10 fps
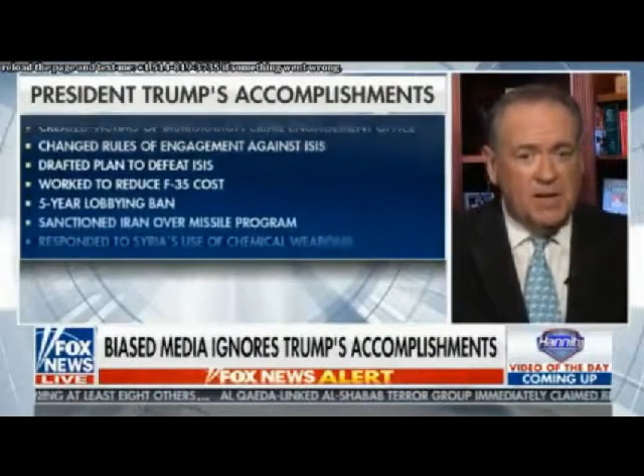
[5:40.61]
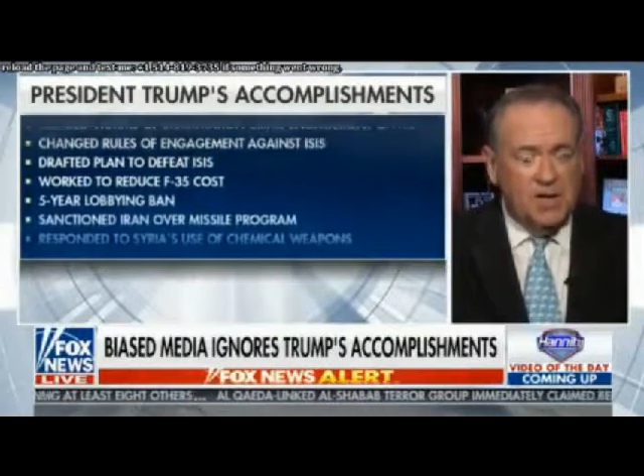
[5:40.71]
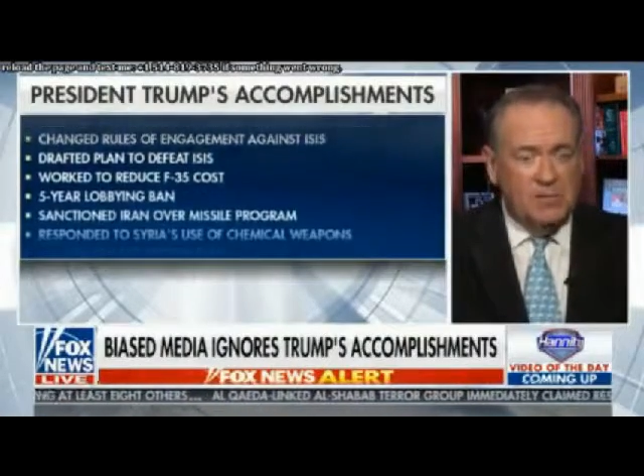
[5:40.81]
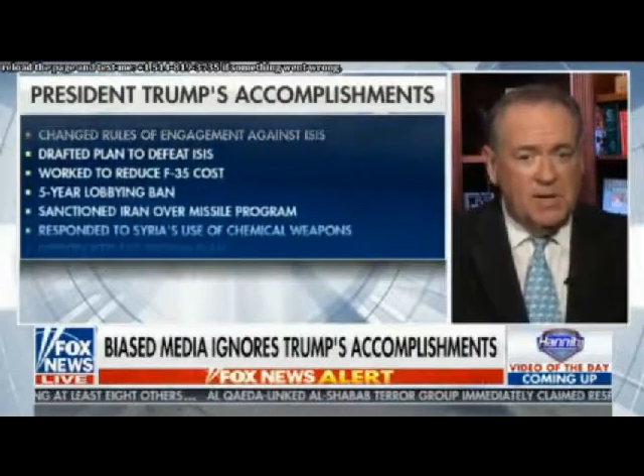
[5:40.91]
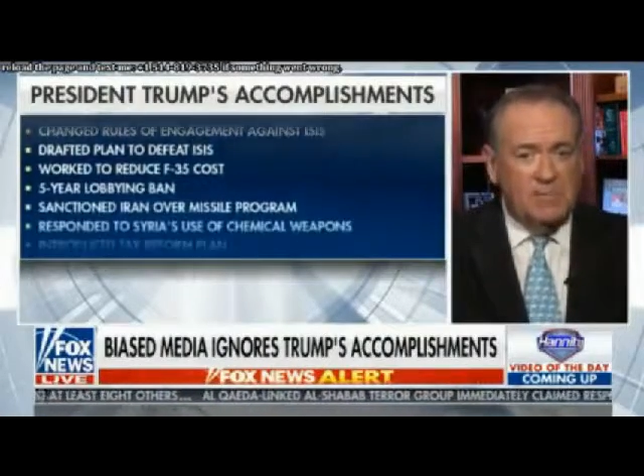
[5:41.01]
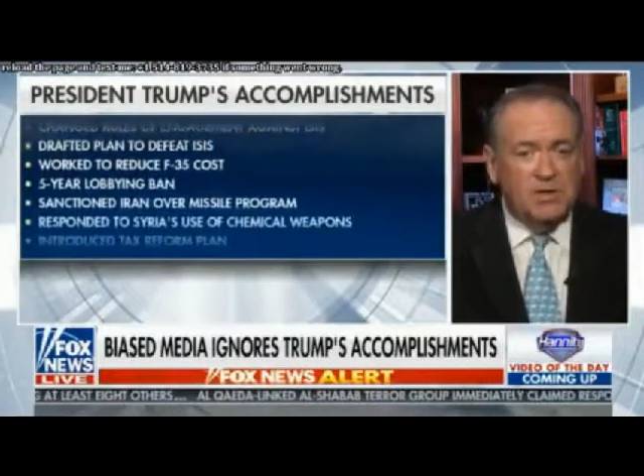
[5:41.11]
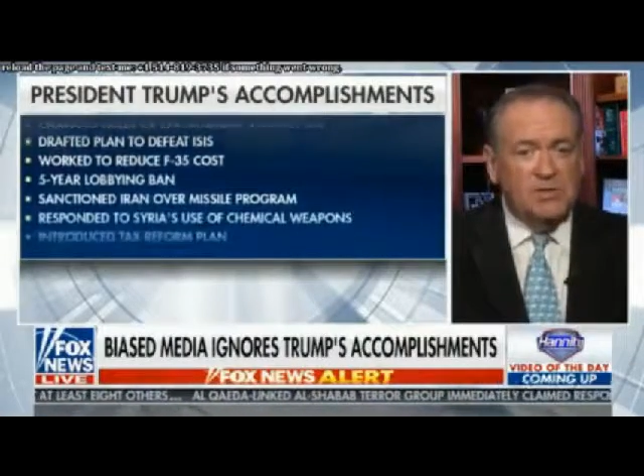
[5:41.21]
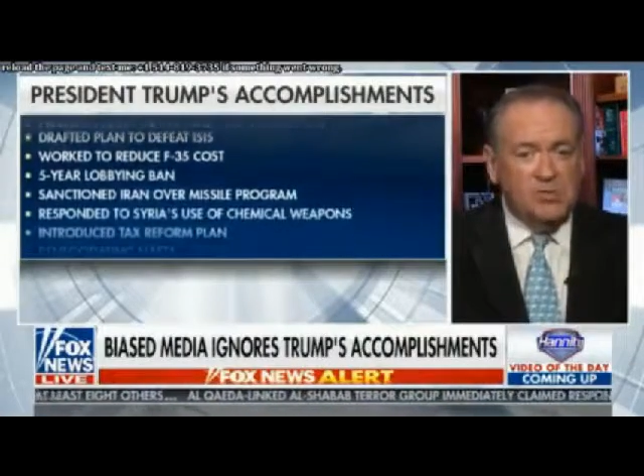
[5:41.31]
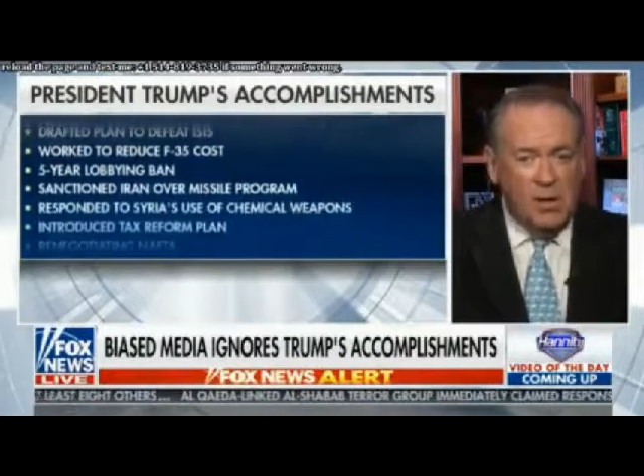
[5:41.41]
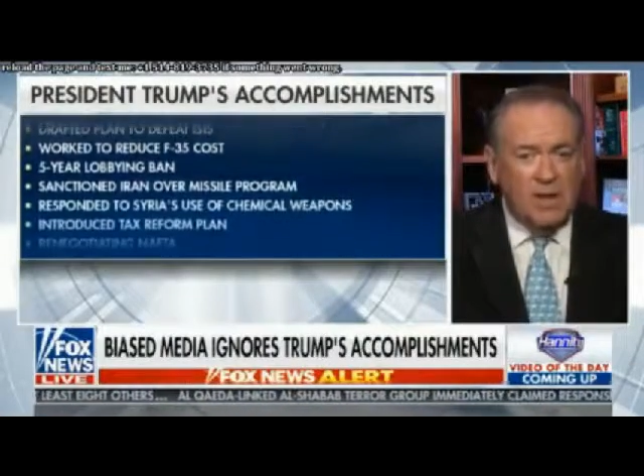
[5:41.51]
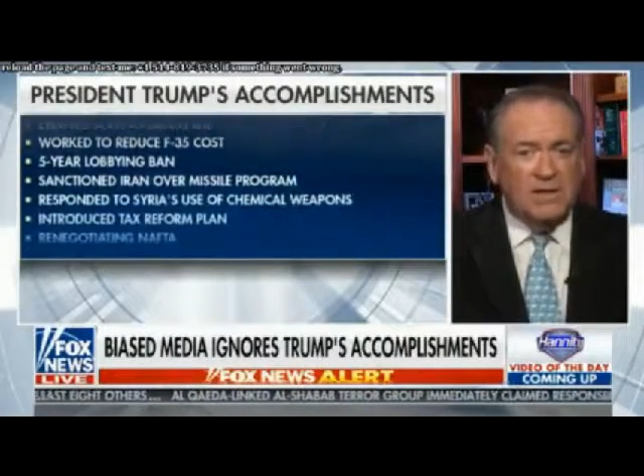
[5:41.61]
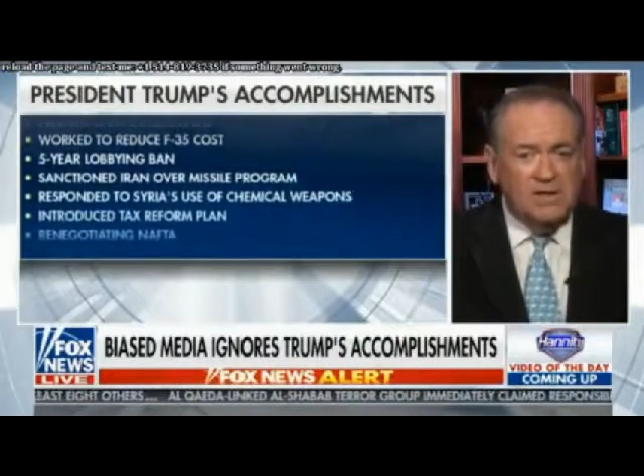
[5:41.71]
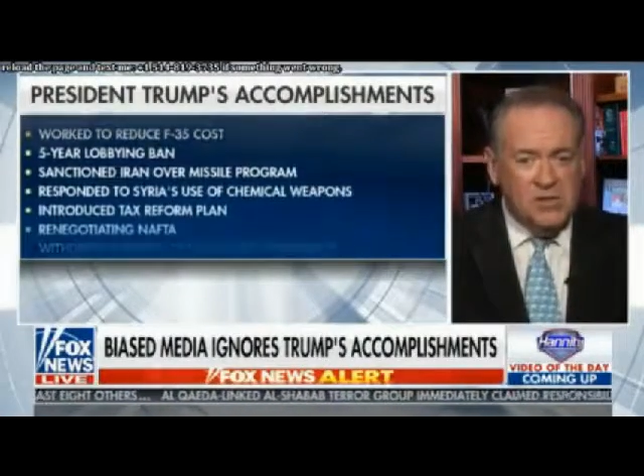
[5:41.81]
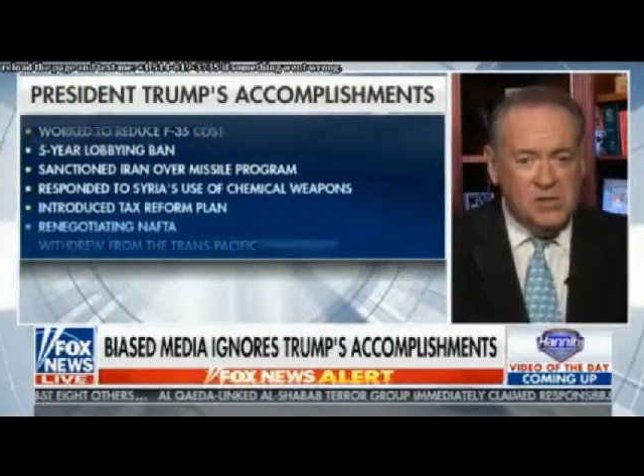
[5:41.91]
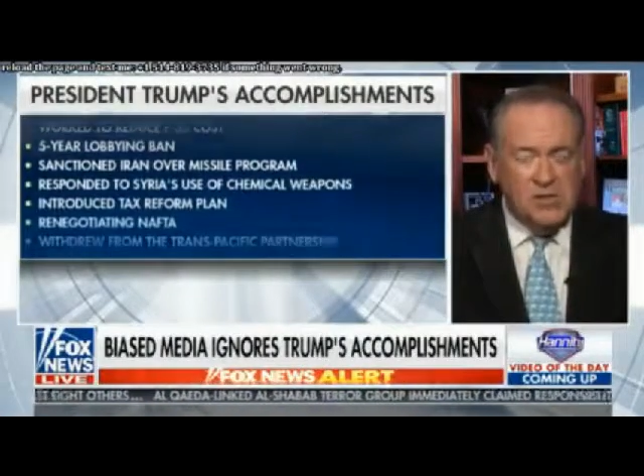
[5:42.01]
Comey, but there's one
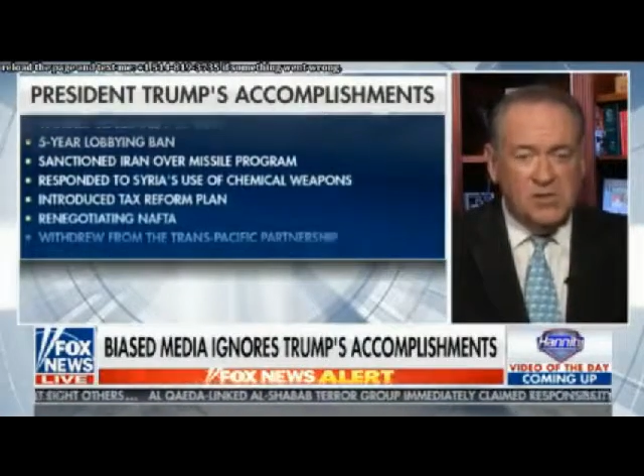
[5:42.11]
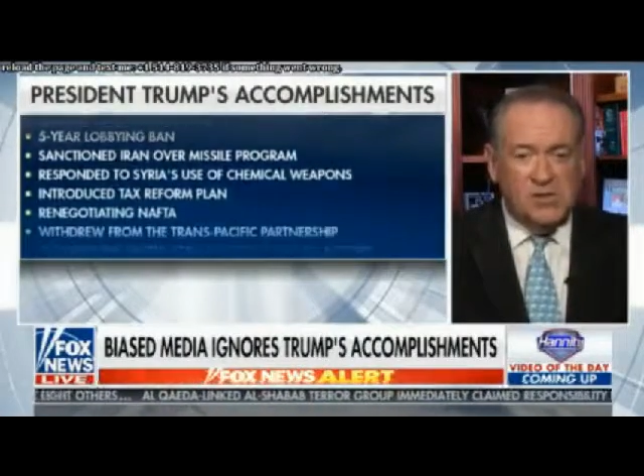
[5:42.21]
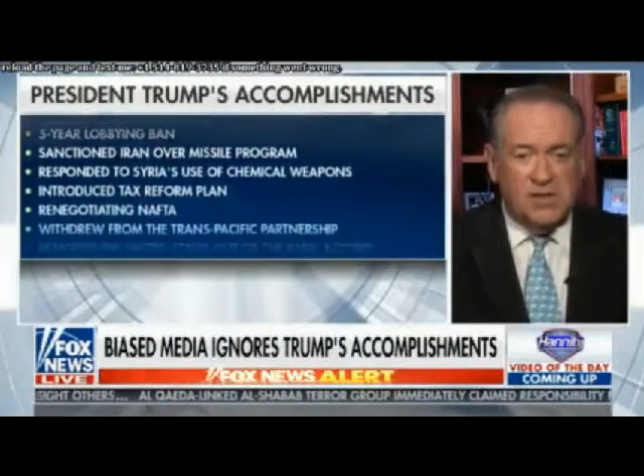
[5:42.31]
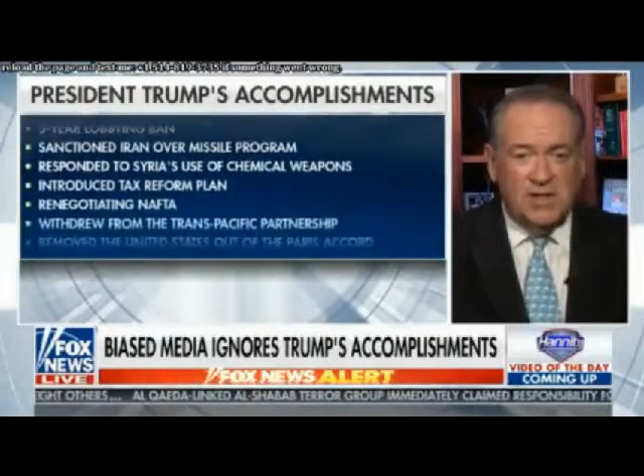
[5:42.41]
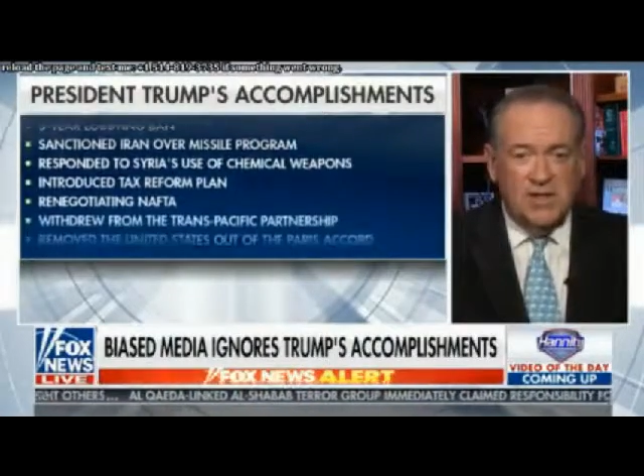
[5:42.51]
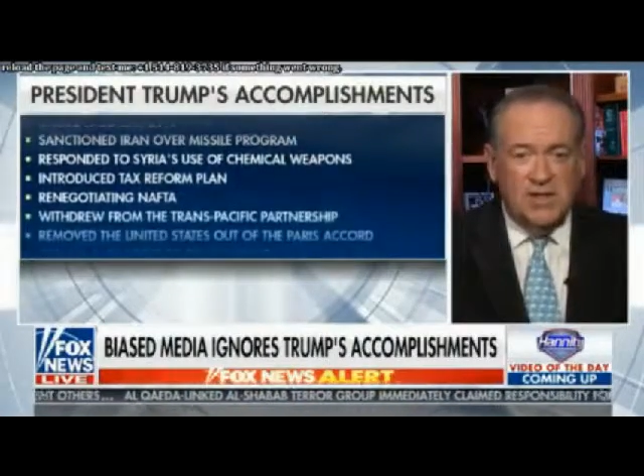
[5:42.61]
consistency.